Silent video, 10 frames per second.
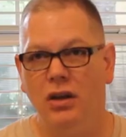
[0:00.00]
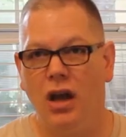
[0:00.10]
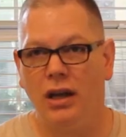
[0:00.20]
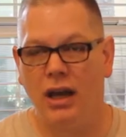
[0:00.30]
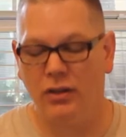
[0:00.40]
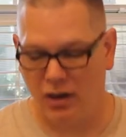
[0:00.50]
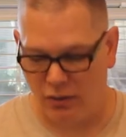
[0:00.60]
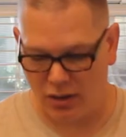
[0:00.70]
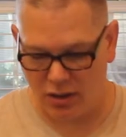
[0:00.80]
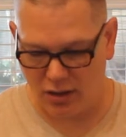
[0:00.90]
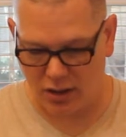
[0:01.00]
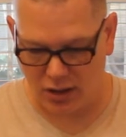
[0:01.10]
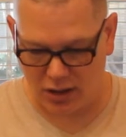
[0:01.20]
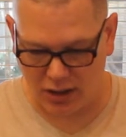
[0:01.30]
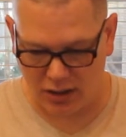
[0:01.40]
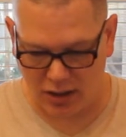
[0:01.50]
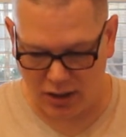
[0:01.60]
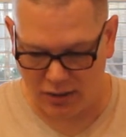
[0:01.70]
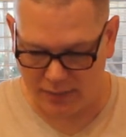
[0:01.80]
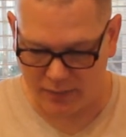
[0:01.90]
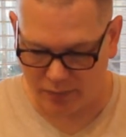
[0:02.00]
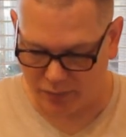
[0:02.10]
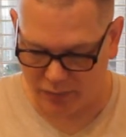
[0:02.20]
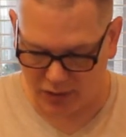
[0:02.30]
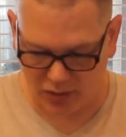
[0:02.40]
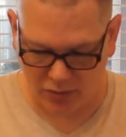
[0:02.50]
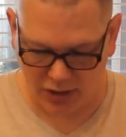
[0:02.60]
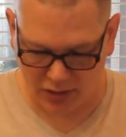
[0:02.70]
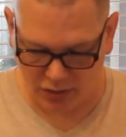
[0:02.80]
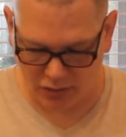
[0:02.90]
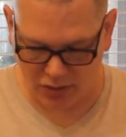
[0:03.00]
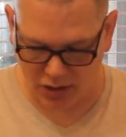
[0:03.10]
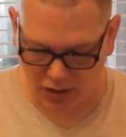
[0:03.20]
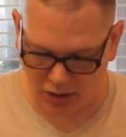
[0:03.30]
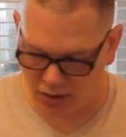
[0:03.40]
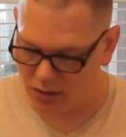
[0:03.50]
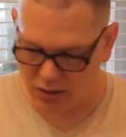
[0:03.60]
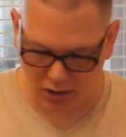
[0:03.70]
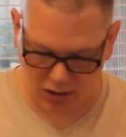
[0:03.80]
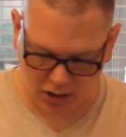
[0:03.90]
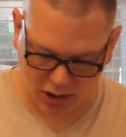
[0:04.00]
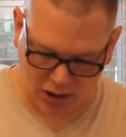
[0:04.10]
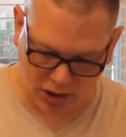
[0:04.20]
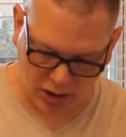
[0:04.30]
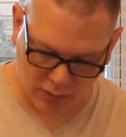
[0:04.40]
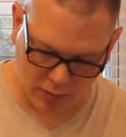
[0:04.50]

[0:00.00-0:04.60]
knock out that I want to get done. So let me get those done here, and I'll be